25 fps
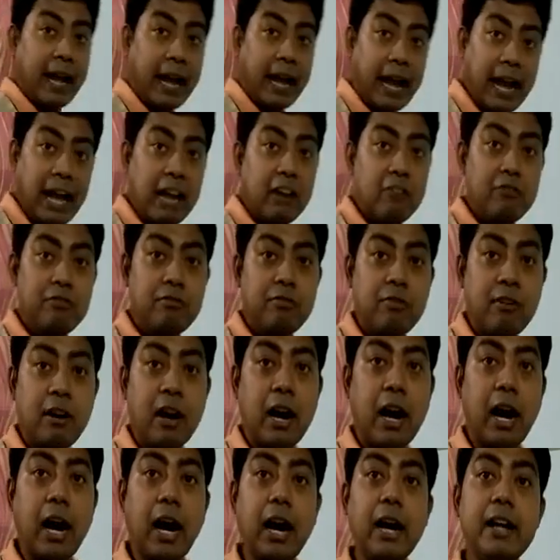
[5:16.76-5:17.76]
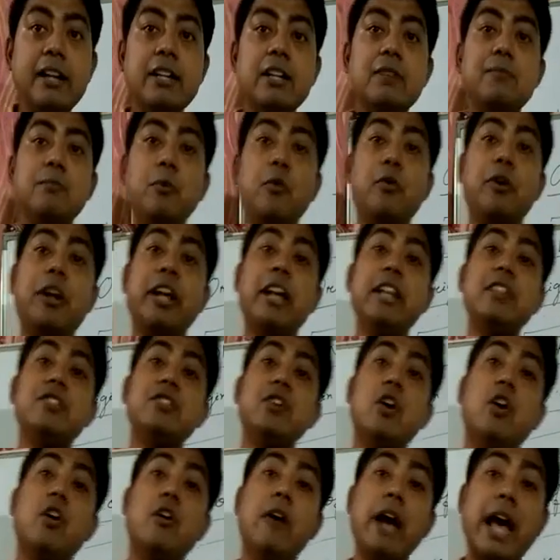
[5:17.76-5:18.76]
help other
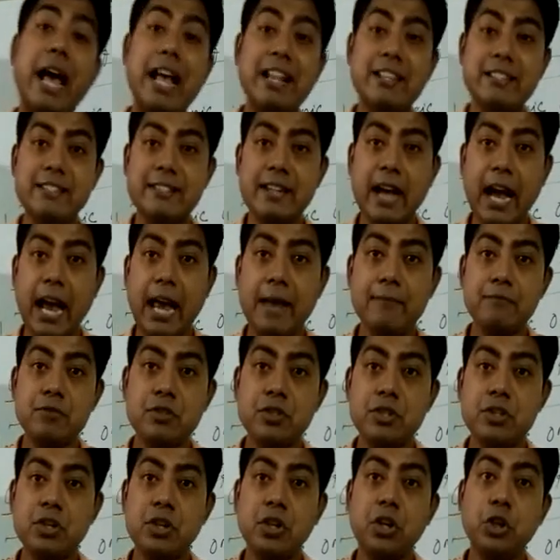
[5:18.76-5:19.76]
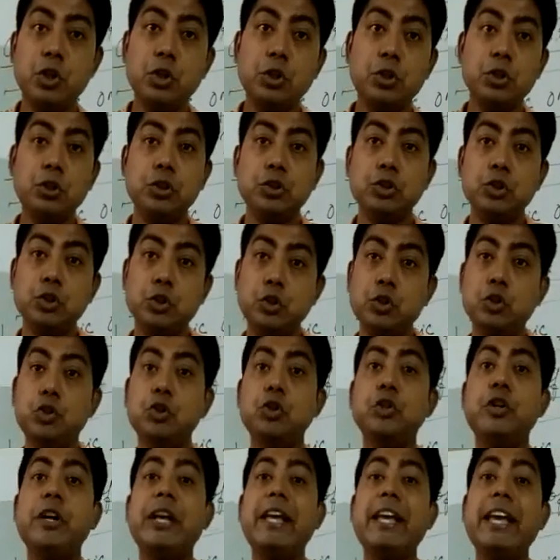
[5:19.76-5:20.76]
proteins or enzymes
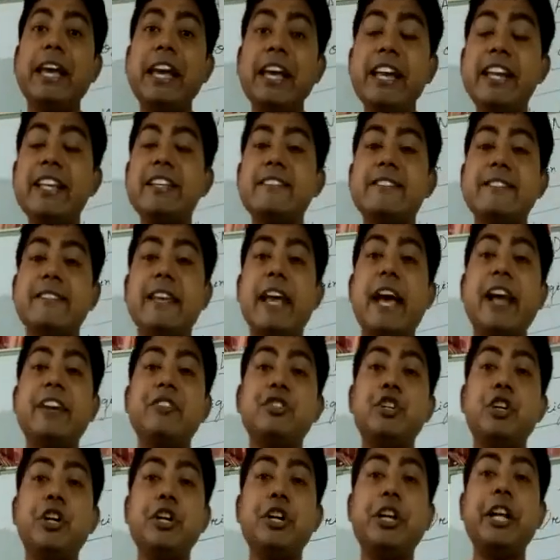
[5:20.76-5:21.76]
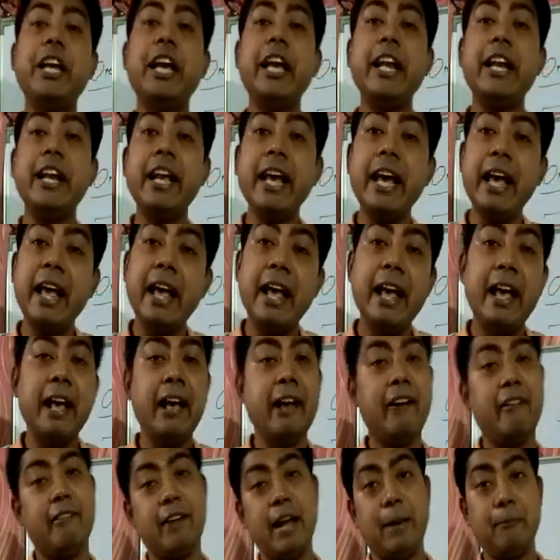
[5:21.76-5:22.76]
to initiate DNA
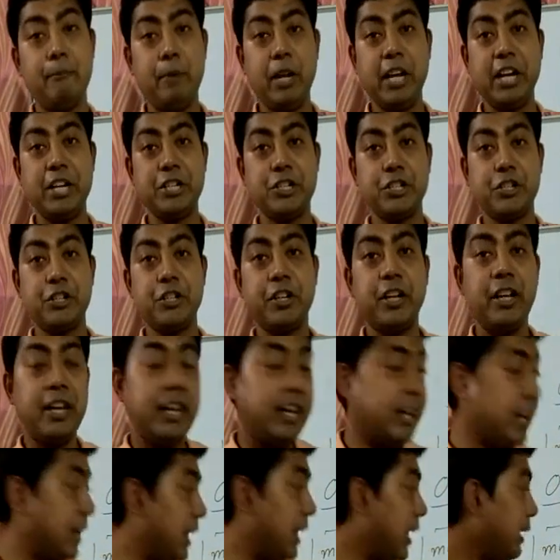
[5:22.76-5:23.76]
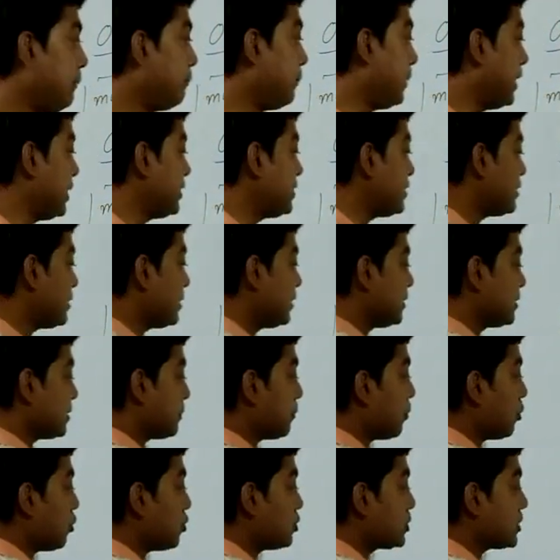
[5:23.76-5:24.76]
replication. That means,
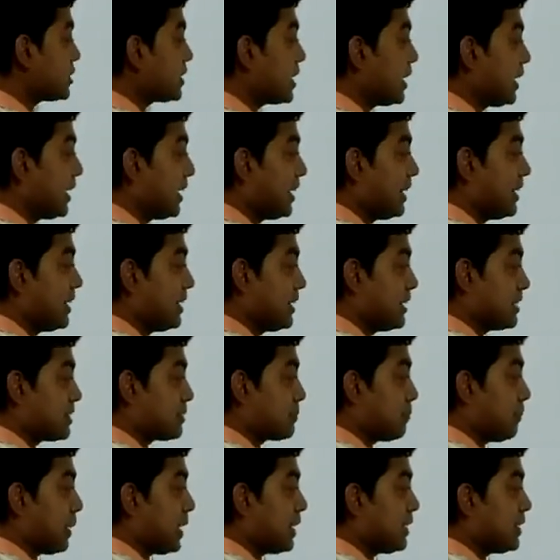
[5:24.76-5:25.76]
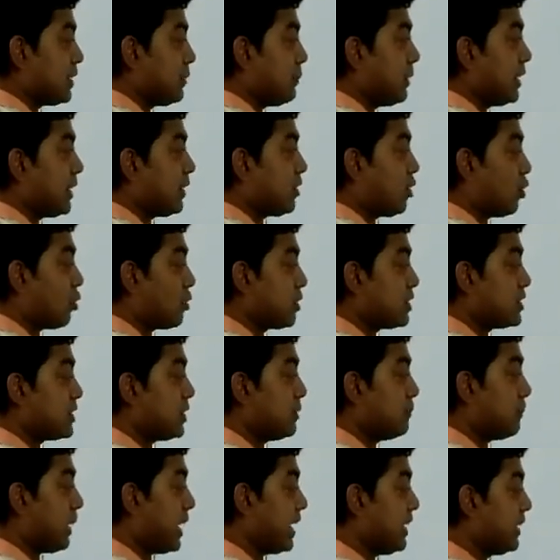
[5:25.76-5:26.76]
suppose this multimeric
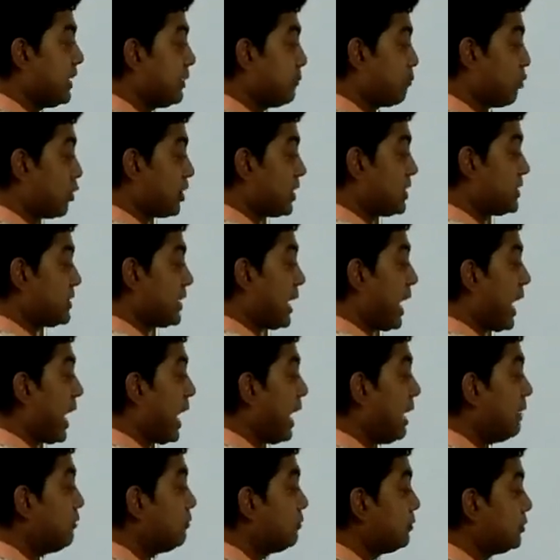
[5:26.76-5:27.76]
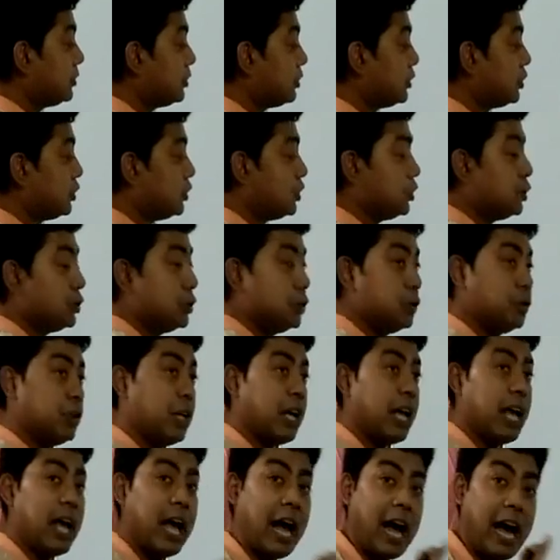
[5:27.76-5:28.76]
origin binding proteins help to
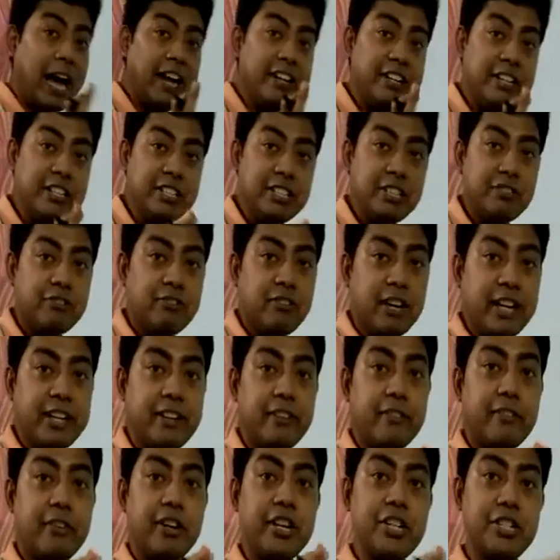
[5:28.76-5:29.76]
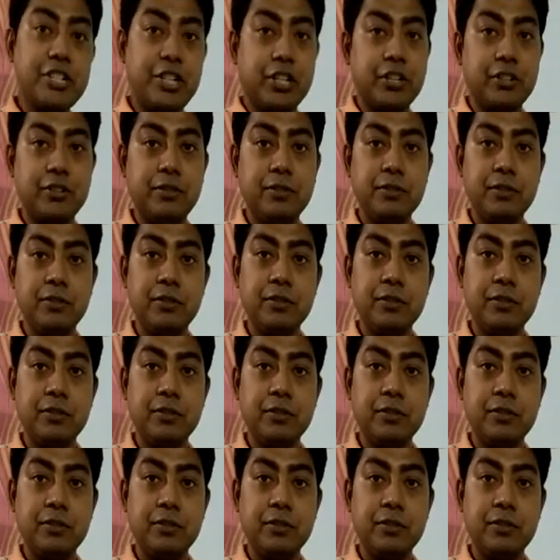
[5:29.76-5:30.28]
identify the region